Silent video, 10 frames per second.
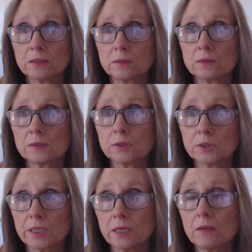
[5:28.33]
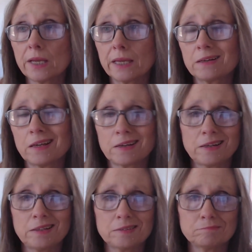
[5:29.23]
sale, and like I
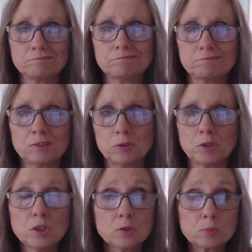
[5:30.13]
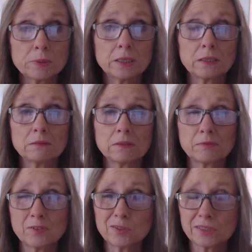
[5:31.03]
didn't do huge, but the
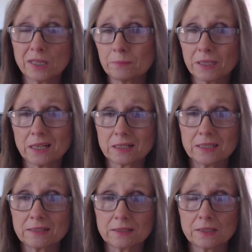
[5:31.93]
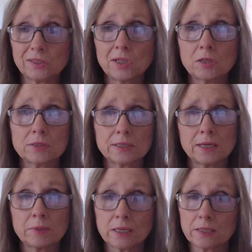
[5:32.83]
first sale I made like less than $10, and that one I
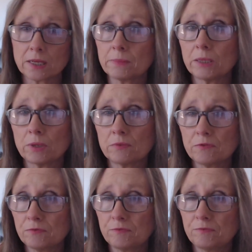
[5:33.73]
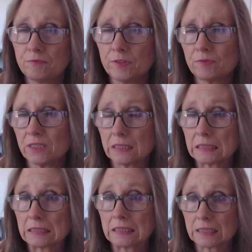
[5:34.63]
think I made around 50 to
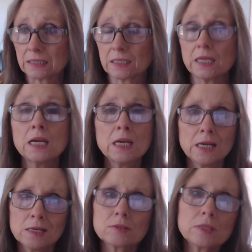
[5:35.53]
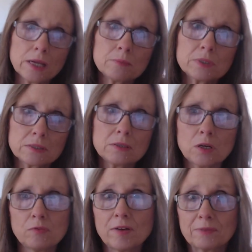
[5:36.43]
60. So that was, you know,
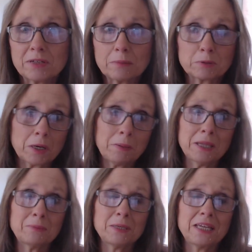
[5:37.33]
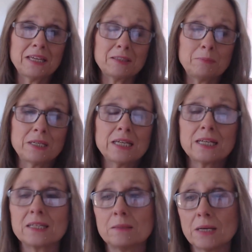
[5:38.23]
5 times what I made the beginning of
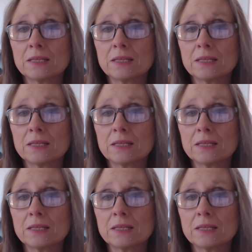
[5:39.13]
the month.